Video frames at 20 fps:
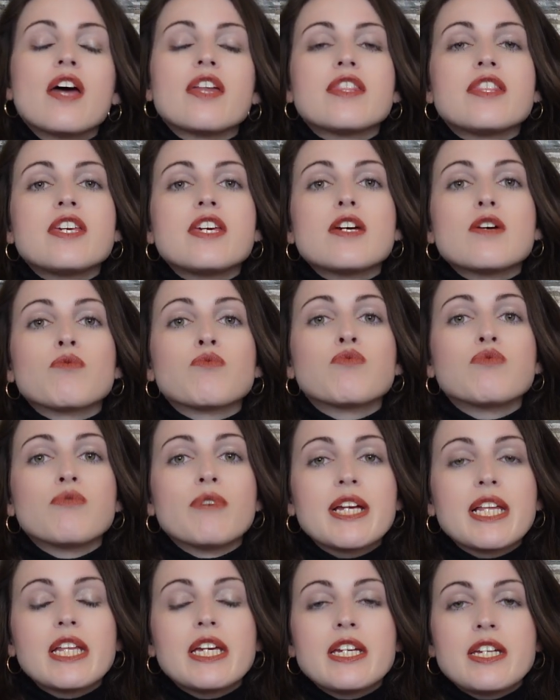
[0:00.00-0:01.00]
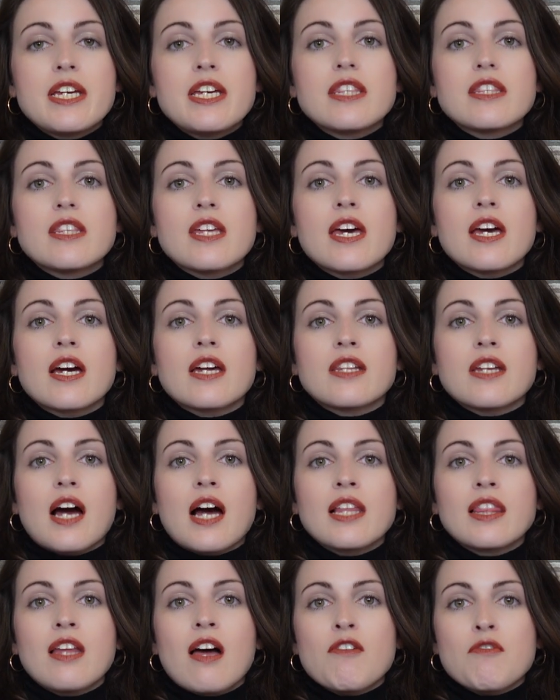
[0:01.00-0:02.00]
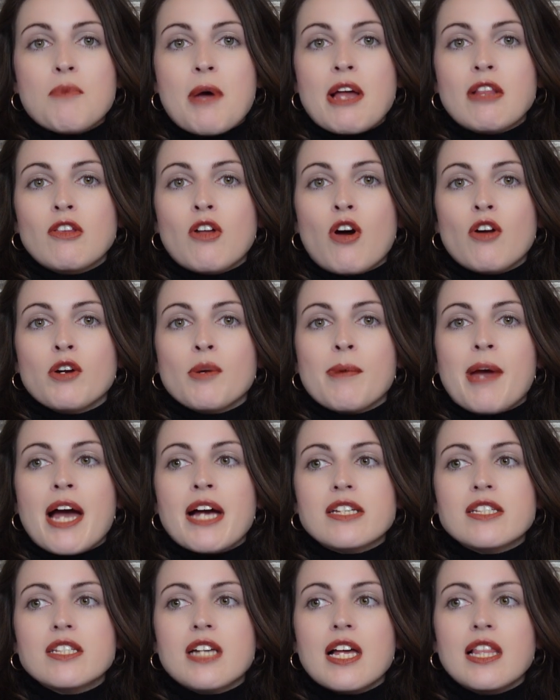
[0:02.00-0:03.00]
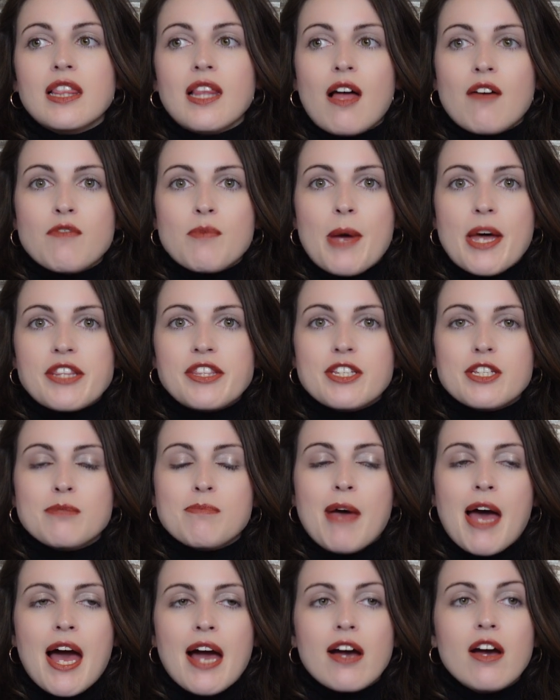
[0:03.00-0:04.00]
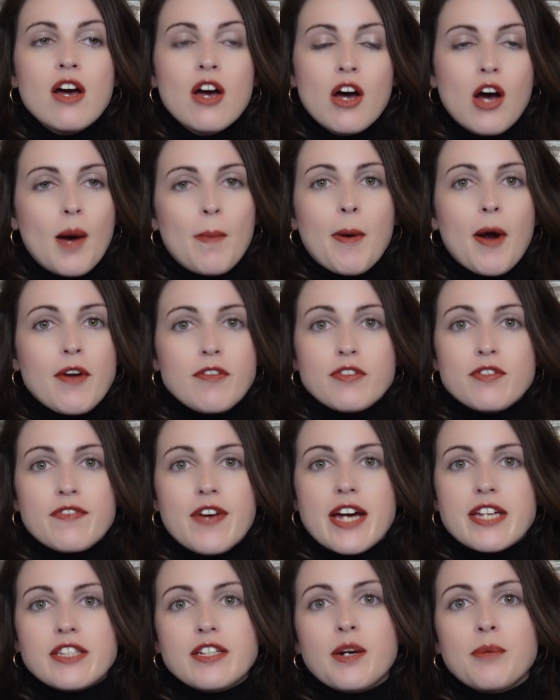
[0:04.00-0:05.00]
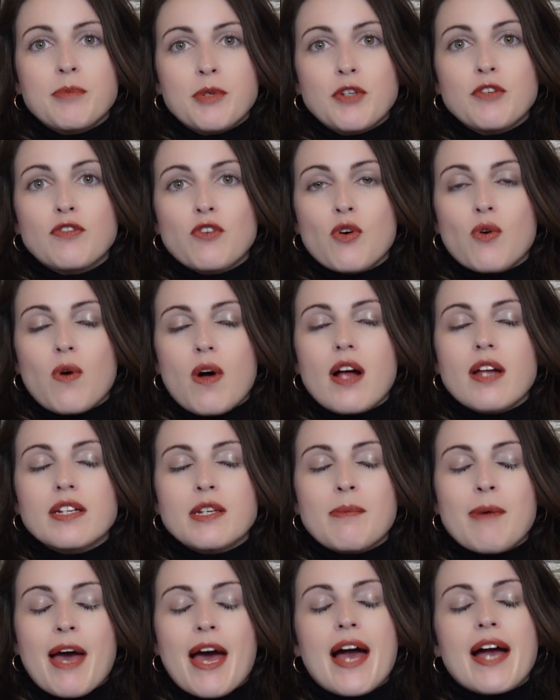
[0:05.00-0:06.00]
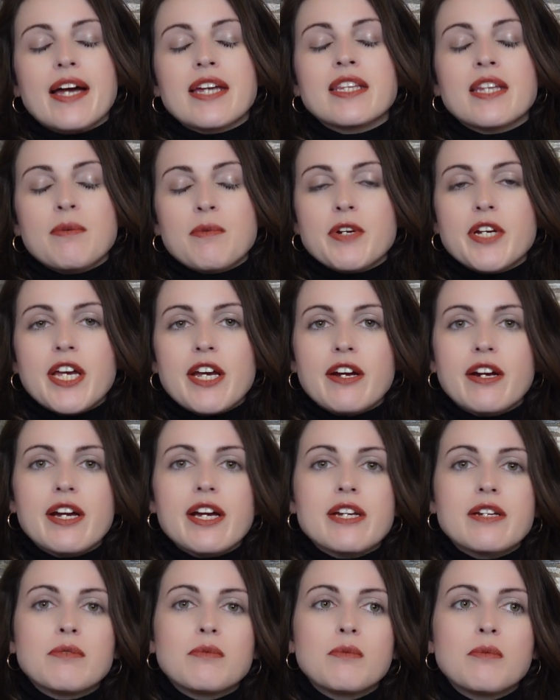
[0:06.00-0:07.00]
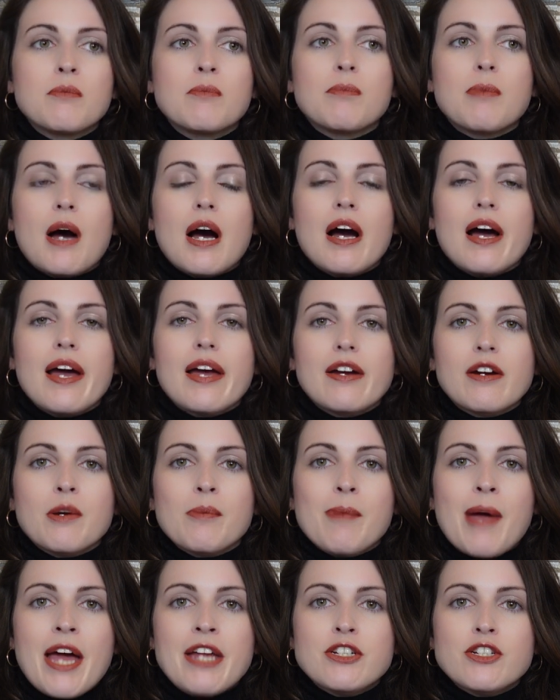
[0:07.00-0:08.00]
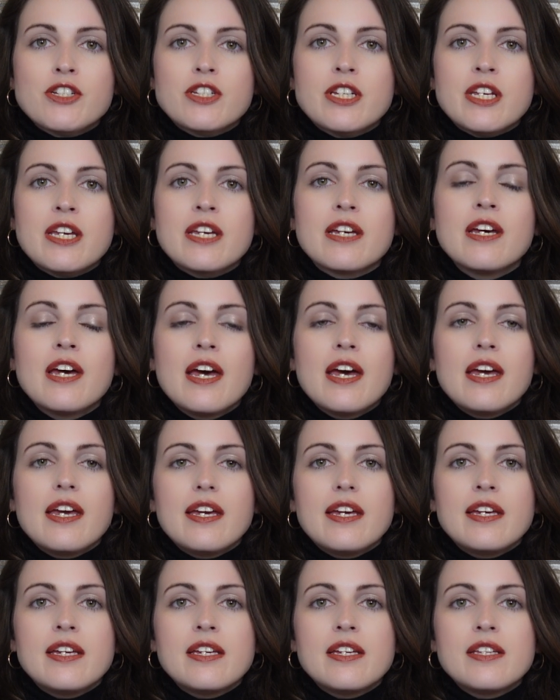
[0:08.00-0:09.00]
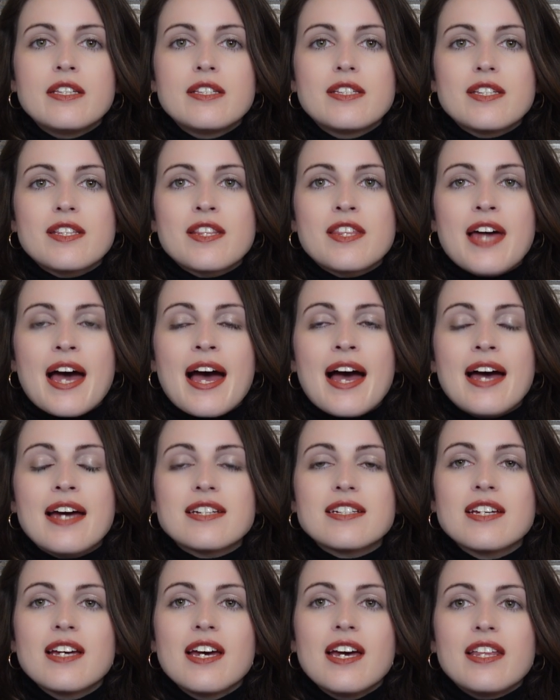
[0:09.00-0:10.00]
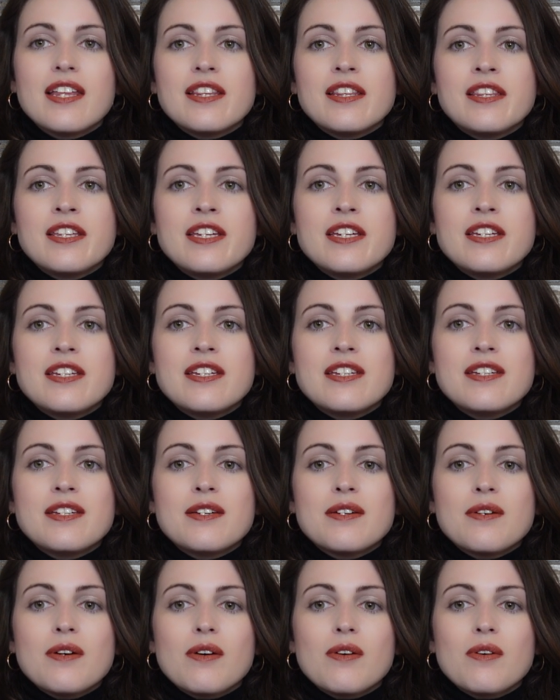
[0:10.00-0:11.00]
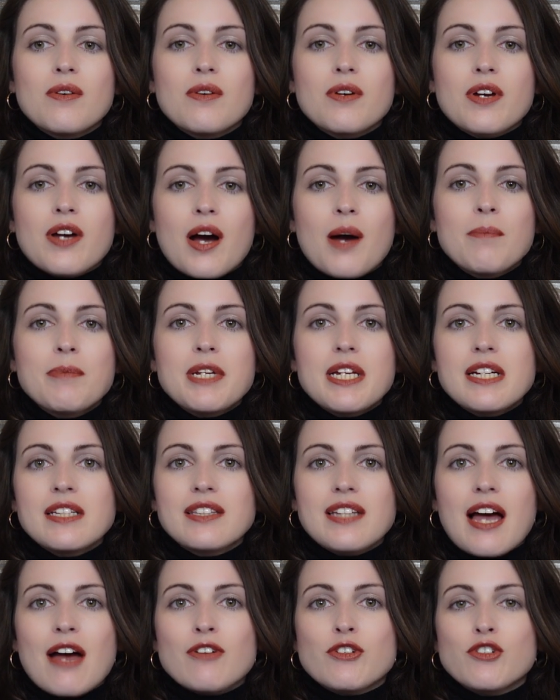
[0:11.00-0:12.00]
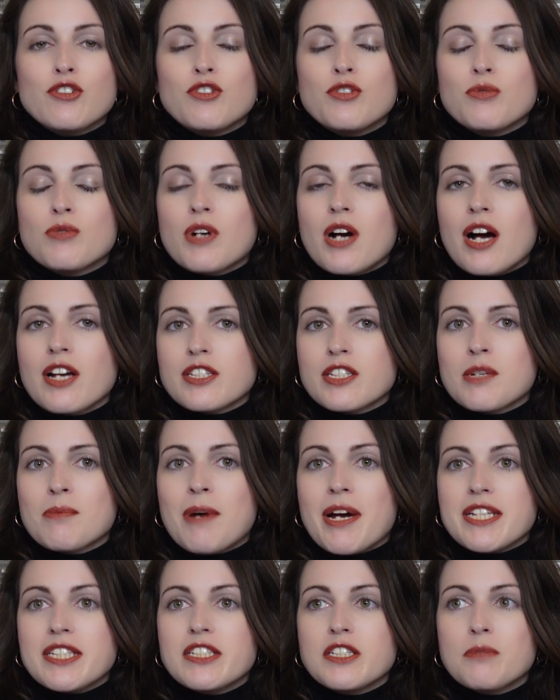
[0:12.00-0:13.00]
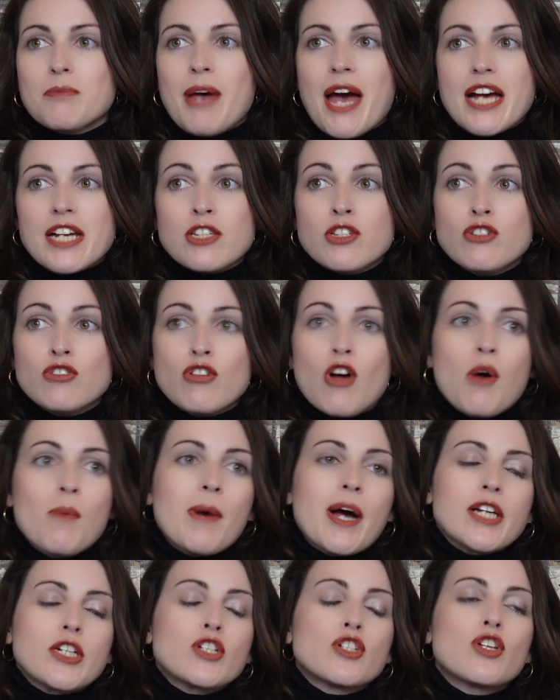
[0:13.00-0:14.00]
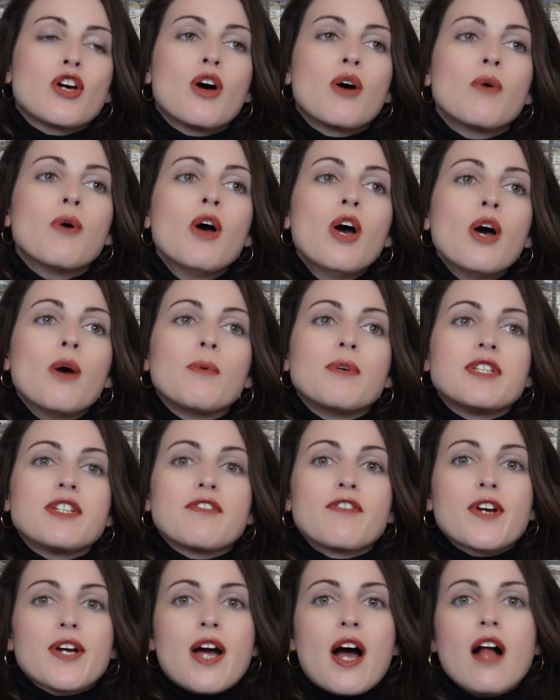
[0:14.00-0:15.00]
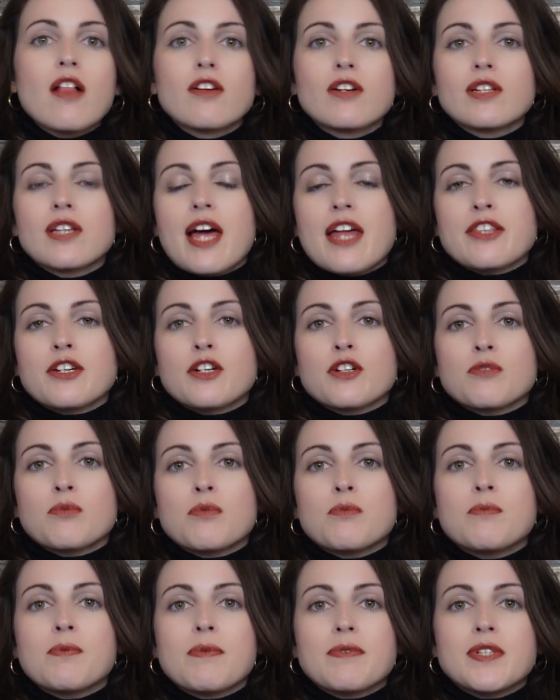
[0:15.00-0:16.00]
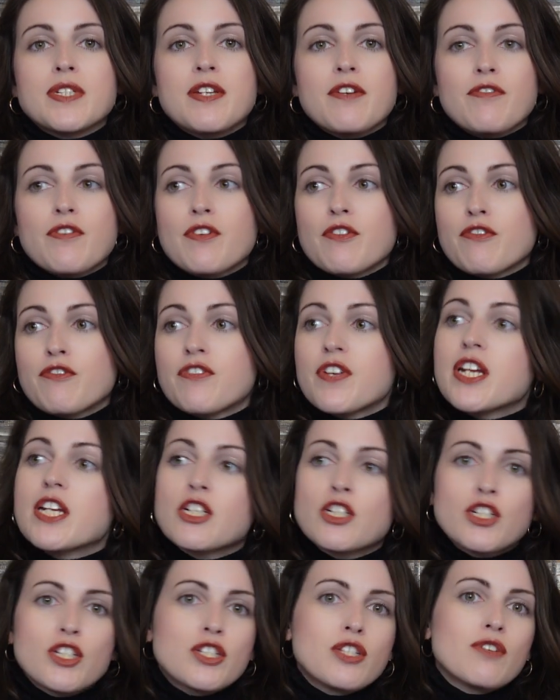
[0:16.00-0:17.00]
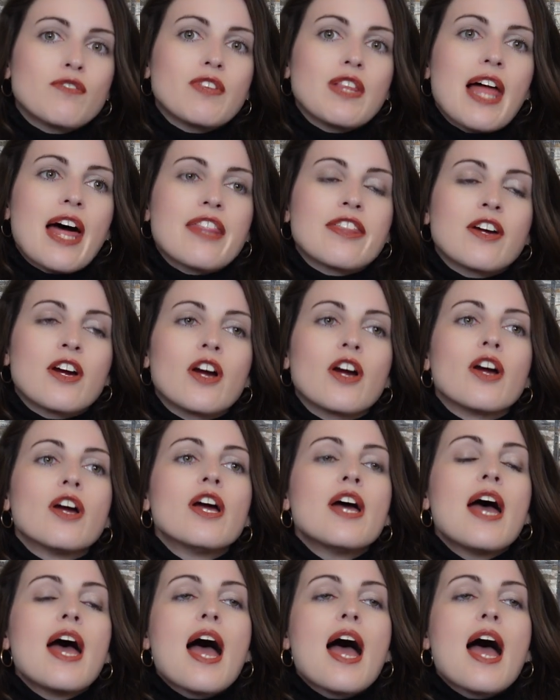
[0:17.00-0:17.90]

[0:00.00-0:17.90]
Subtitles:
The really neat thing that I love about Launer bags, and I love about this bag, apart from the fact they're a beautiful quality bag and they were carried by Her Majesty, is that the company allows you to customize these bags so much, so with different colored leather, with different finishes of leather,